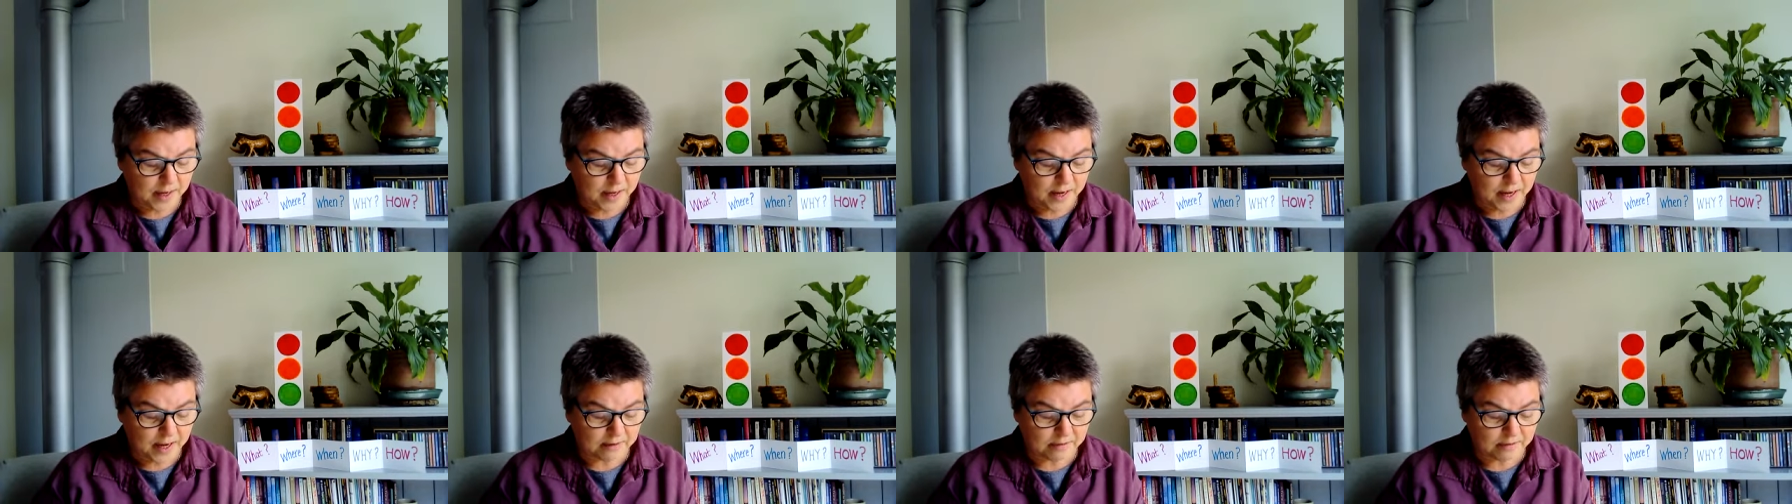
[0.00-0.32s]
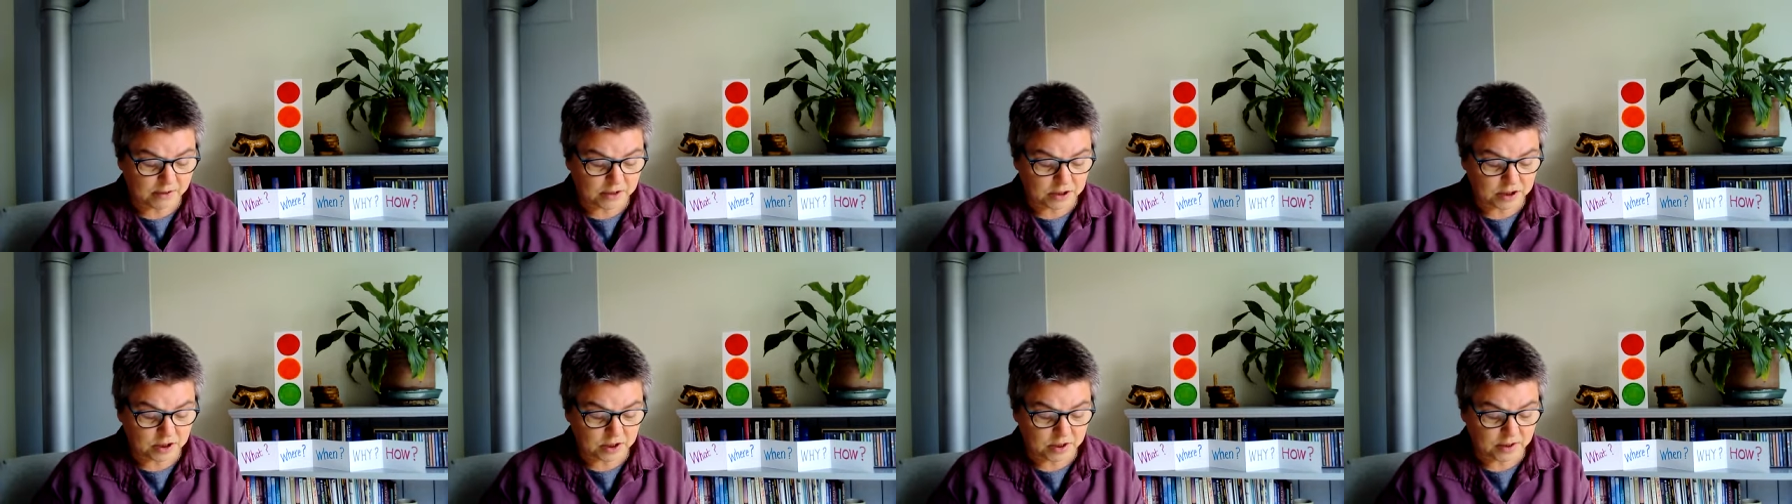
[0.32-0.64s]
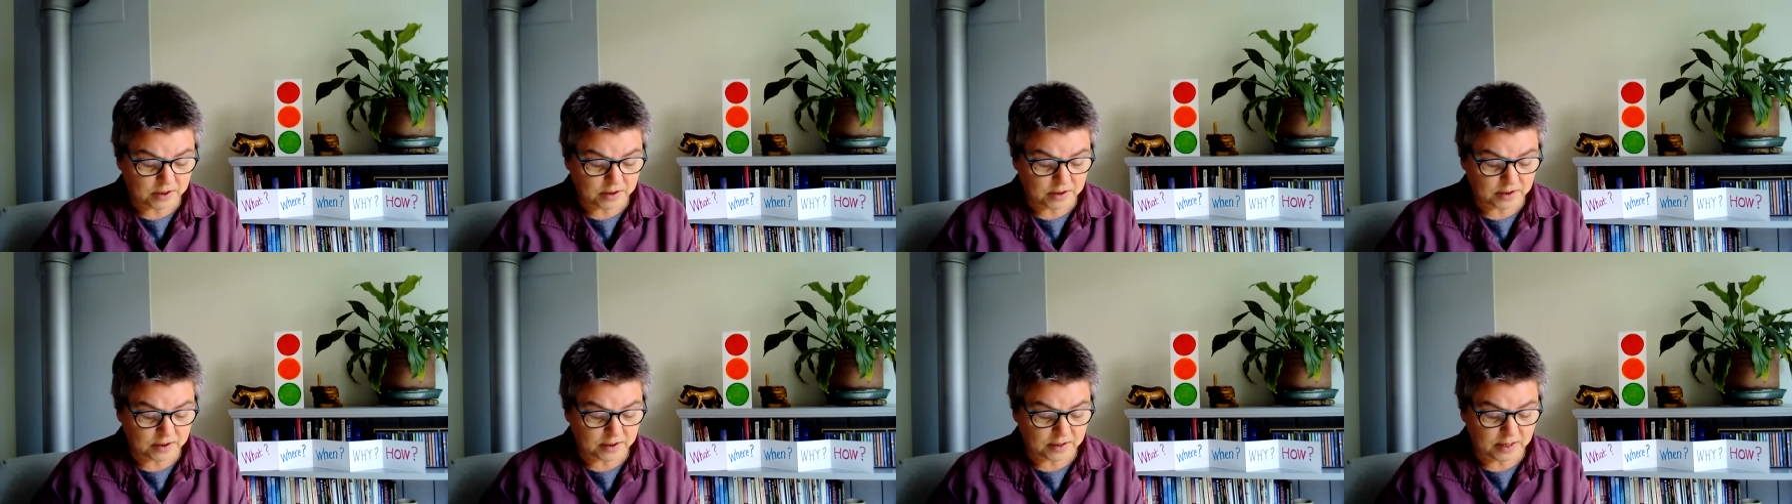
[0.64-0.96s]
I
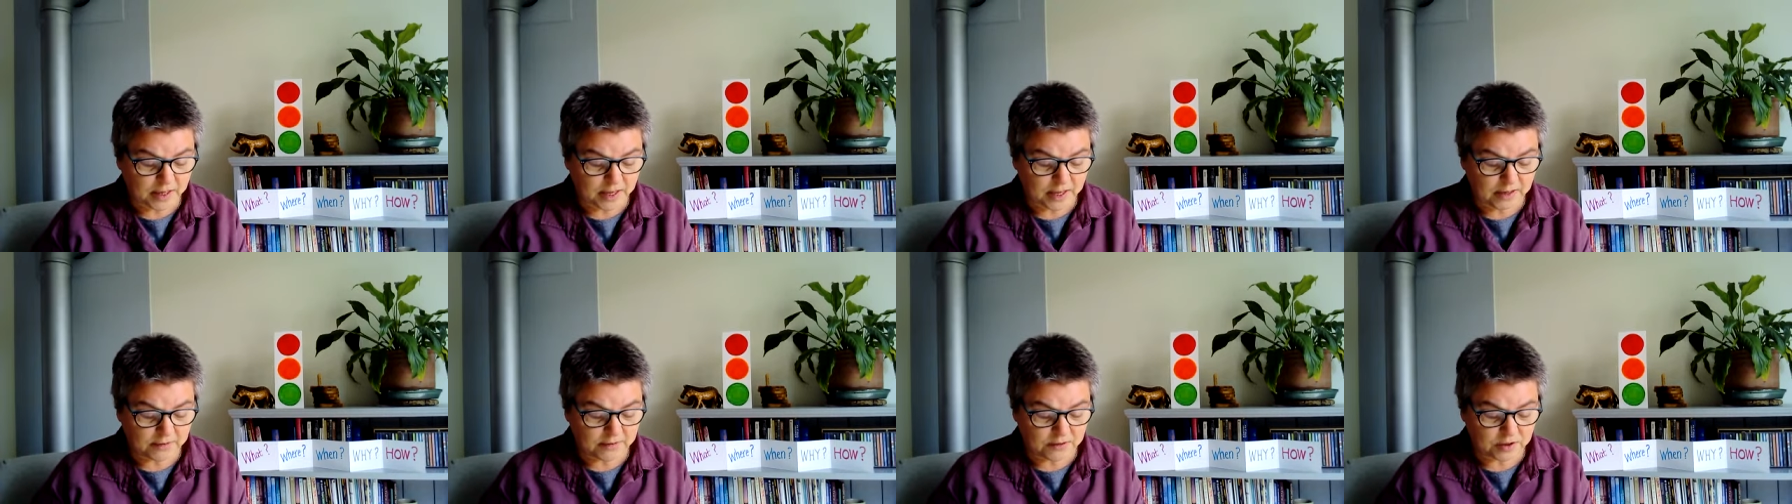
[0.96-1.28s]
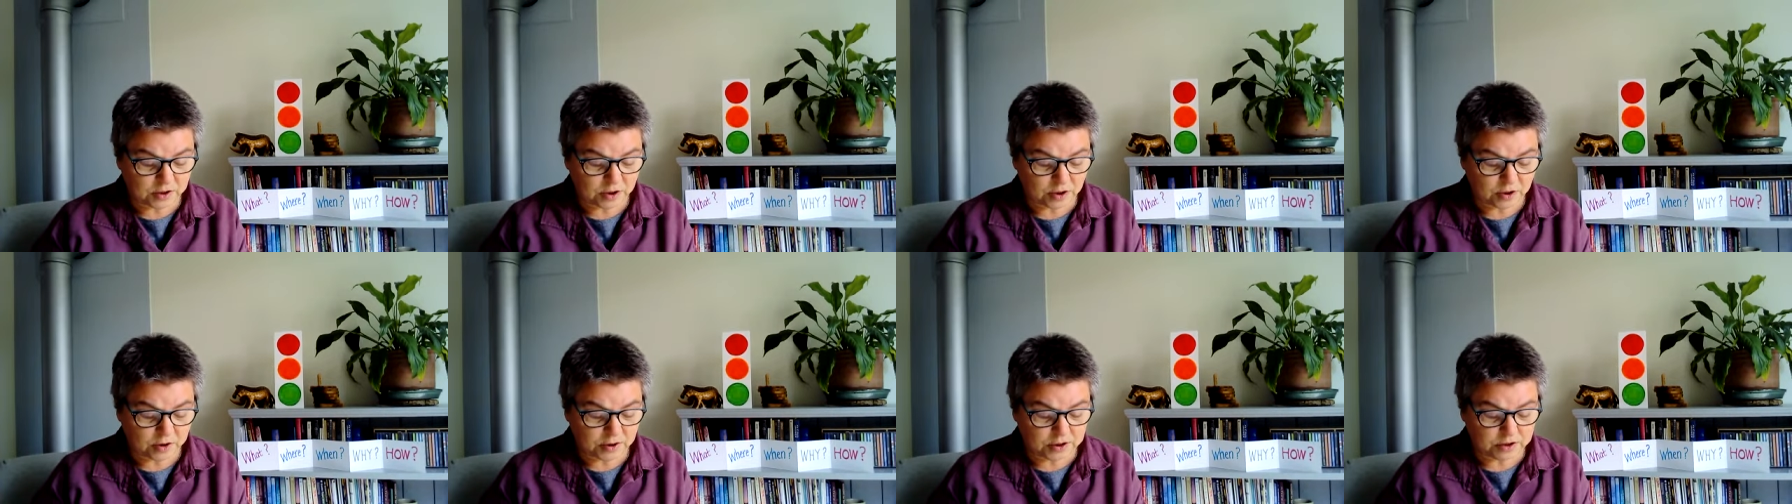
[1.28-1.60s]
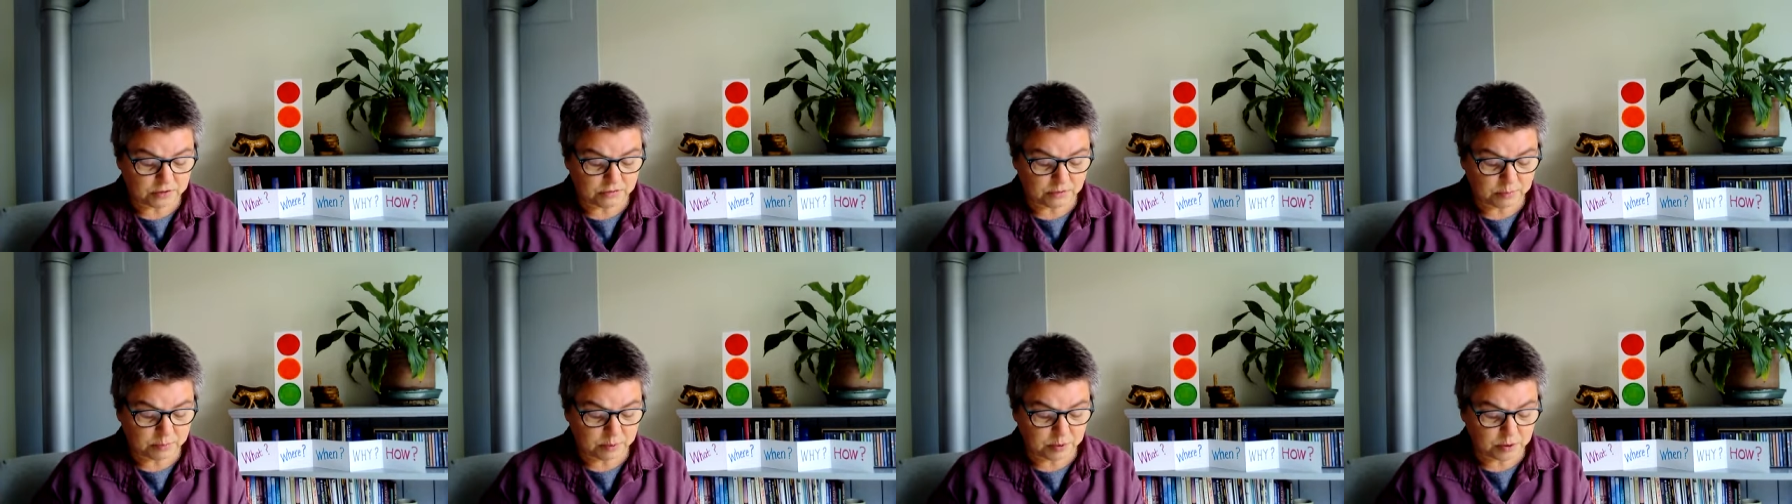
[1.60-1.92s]
returned and gave an
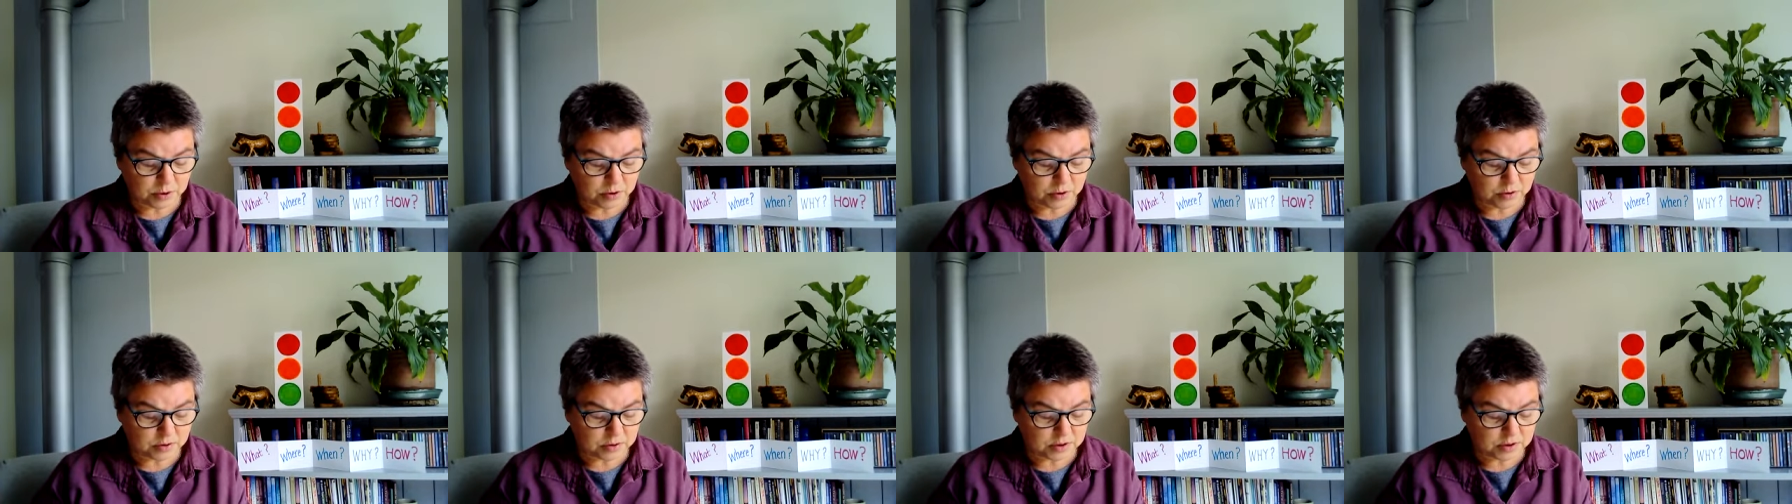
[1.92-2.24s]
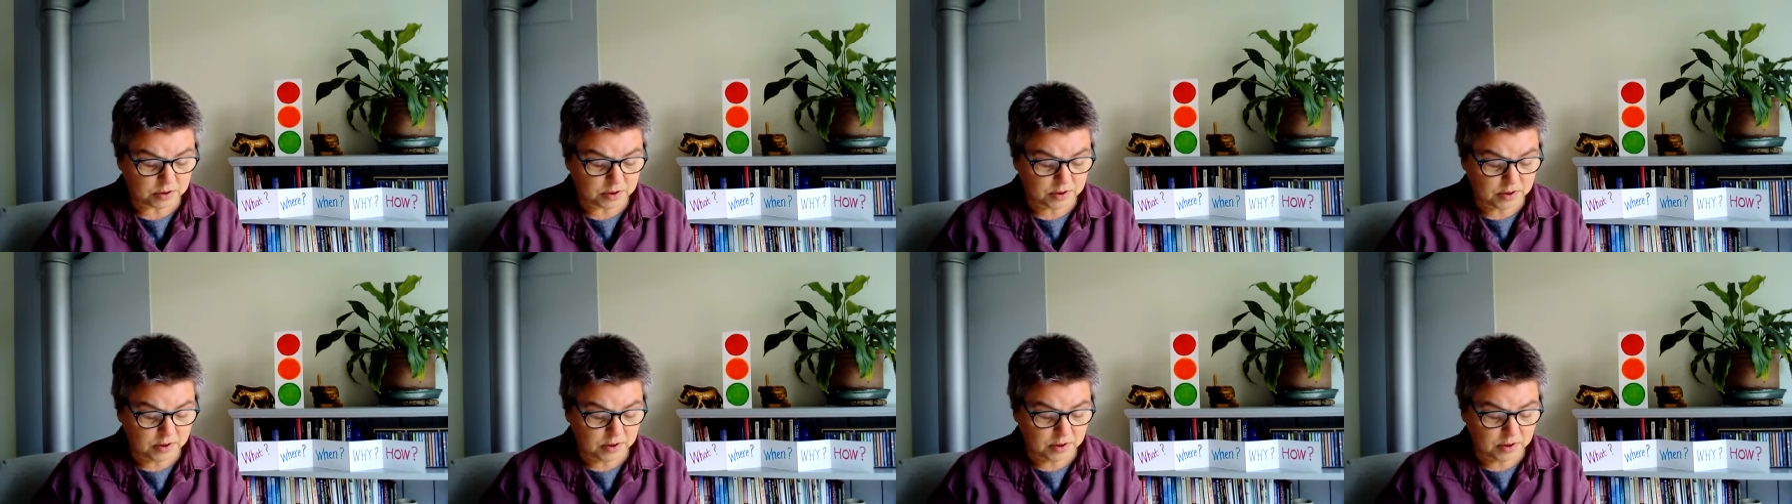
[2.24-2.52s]
honest report,